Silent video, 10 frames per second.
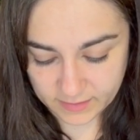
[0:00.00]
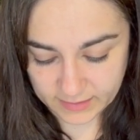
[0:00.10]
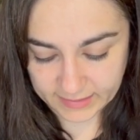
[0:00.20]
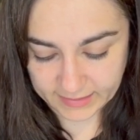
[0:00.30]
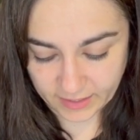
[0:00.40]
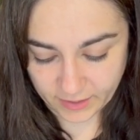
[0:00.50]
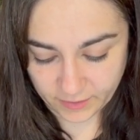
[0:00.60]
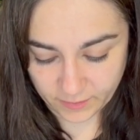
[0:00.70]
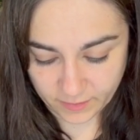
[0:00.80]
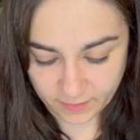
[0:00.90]
So
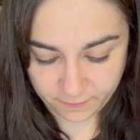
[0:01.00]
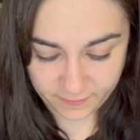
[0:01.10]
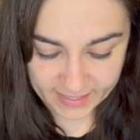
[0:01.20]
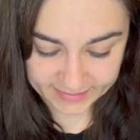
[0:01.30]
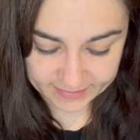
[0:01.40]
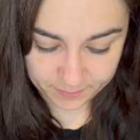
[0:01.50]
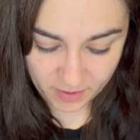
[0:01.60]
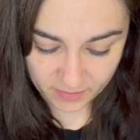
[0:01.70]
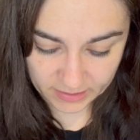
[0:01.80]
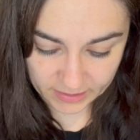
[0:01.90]
flats to
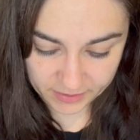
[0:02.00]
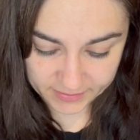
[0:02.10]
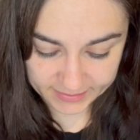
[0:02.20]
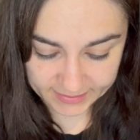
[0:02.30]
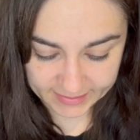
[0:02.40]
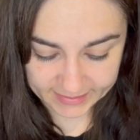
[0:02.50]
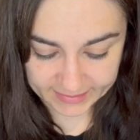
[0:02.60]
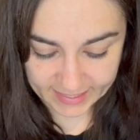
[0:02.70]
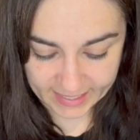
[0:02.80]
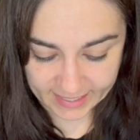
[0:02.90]
bungalows
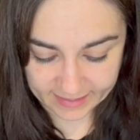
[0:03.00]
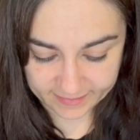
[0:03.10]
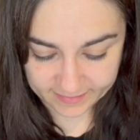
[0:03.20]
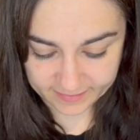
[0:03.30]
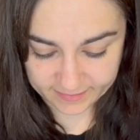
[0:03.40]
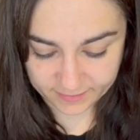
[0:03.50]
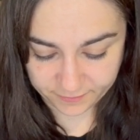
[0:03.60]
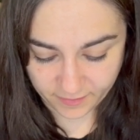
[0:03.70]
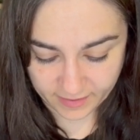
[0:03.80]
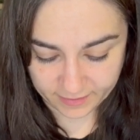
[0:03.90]
is
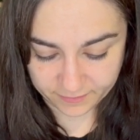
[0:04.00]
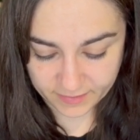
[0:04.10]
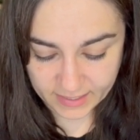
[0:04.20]
8:5.